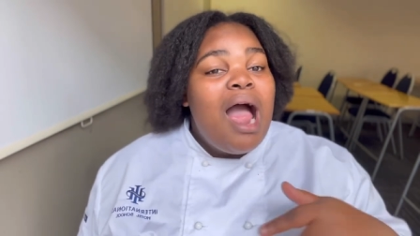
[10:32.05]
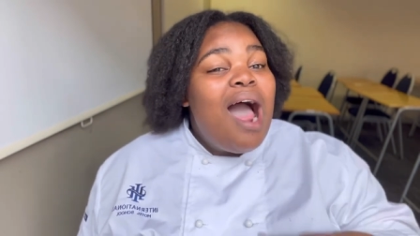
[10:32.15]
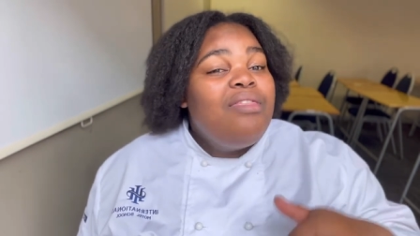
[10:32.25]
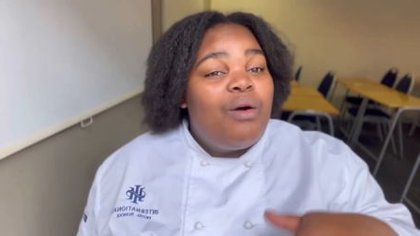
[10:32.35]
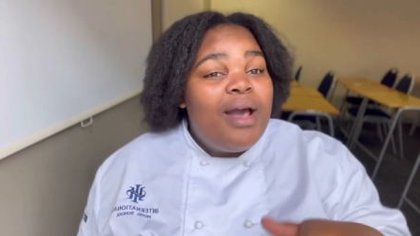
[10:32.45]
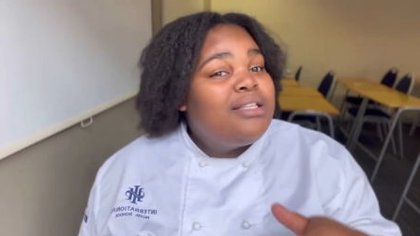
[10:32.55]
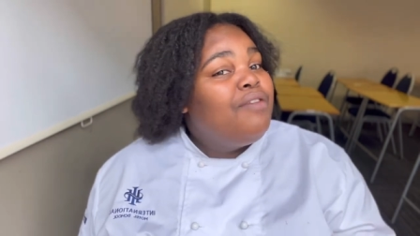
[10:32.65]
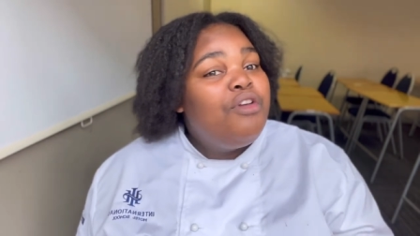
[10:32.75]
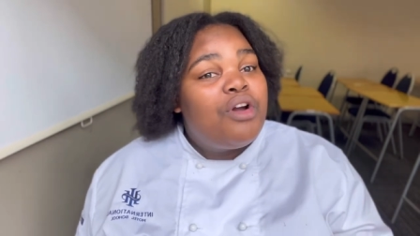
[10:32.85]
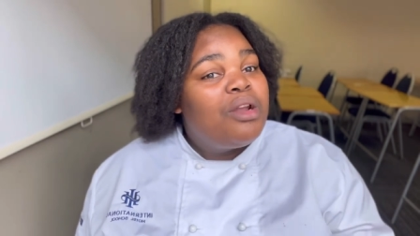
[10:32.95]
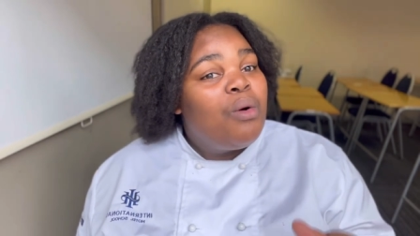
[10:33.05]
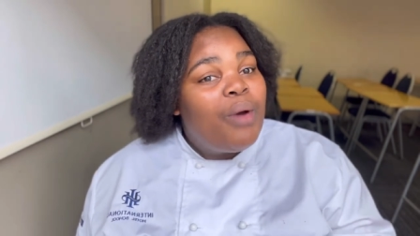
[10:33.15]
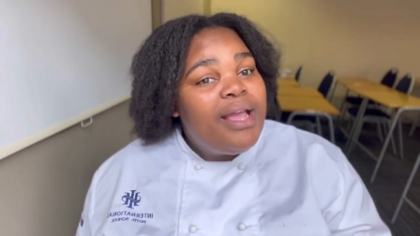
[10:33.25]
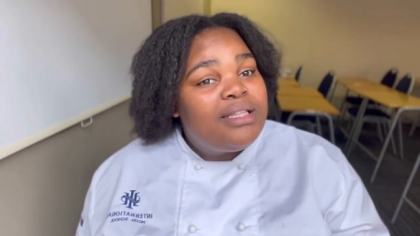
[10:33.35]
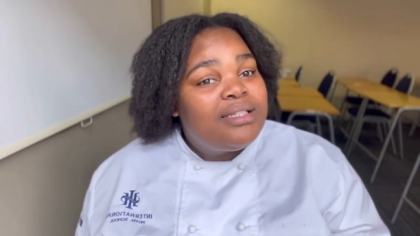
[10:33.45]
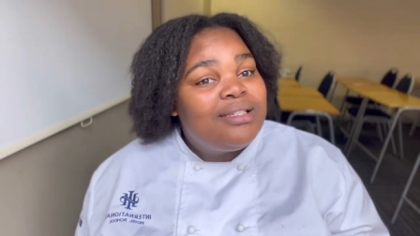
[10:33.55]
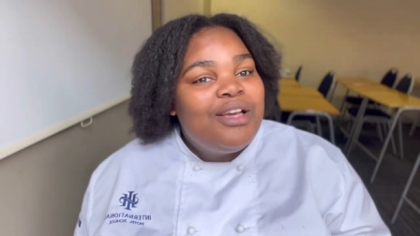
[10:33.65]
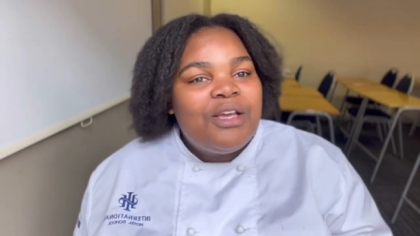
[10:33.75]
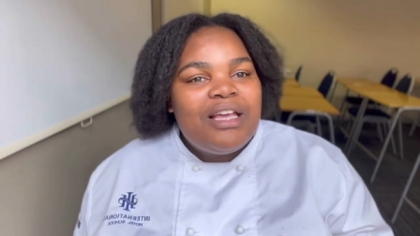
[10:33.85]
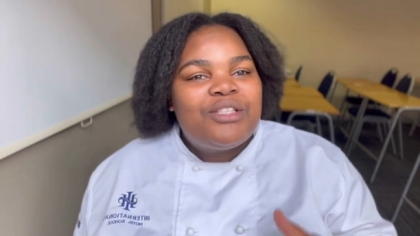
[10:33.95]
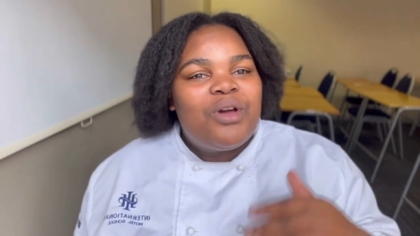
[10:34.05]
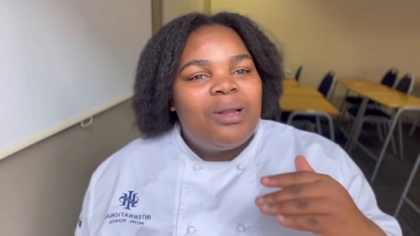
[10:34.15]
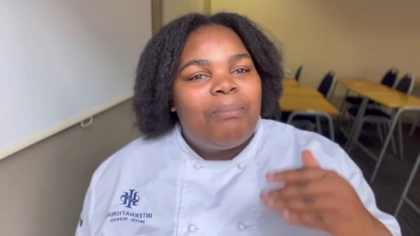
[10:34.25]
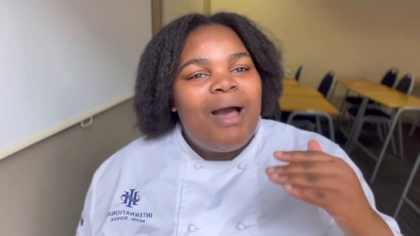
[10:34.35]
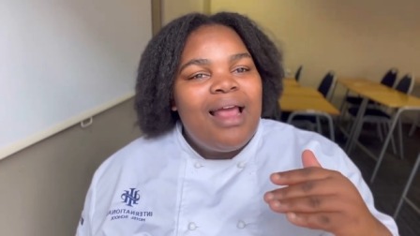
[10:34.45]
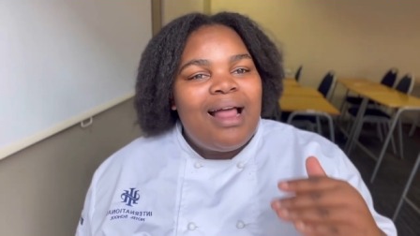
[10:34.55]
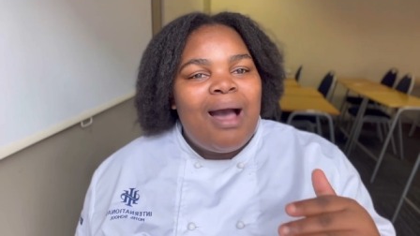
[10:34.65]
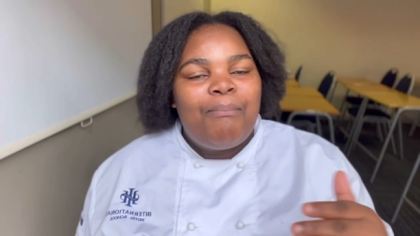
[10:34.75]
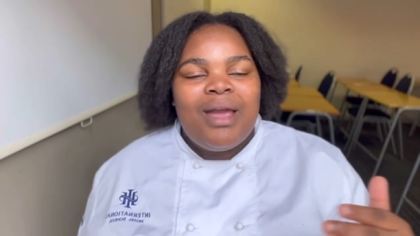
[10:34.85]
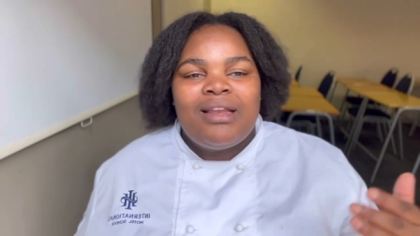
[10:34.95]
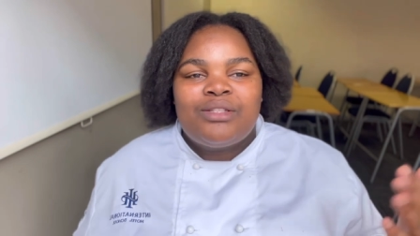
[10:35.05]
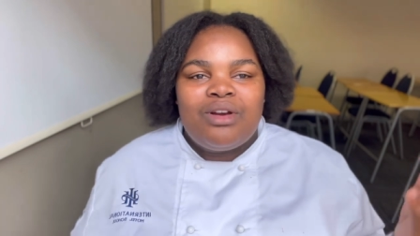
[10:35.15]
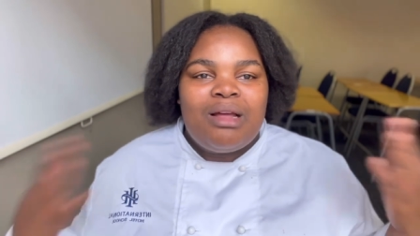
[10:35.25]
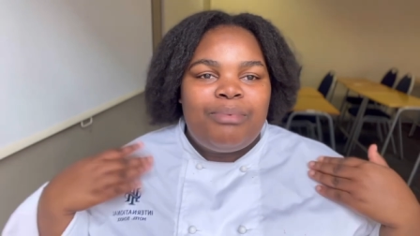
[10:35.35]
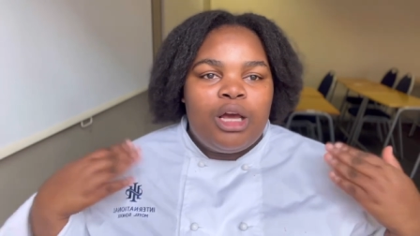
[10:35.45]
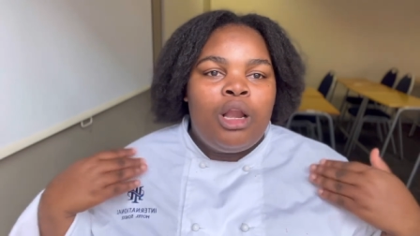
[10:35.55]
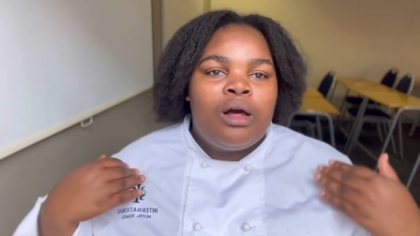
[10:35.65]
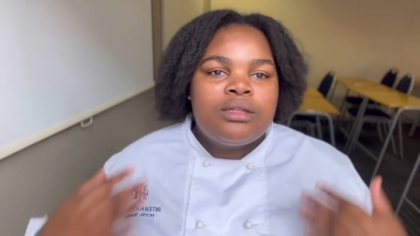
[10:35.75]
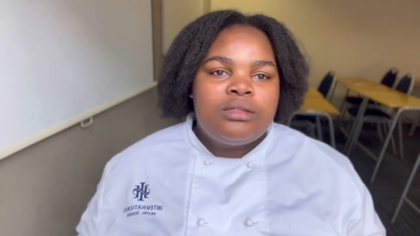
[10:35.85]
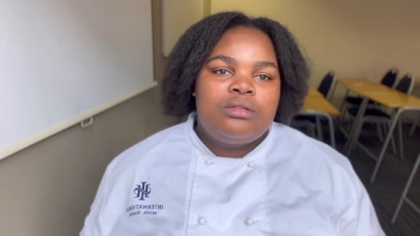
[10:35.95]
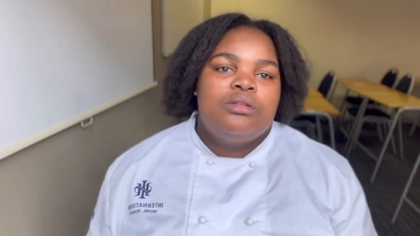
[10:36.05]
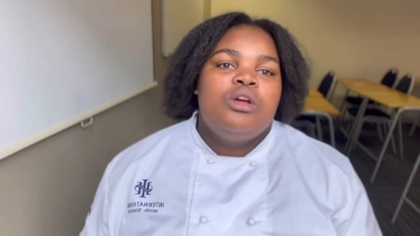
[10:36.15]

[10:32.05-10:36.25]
Otherwise, if you're going to wait, it's going to pile up and it's going to be a lot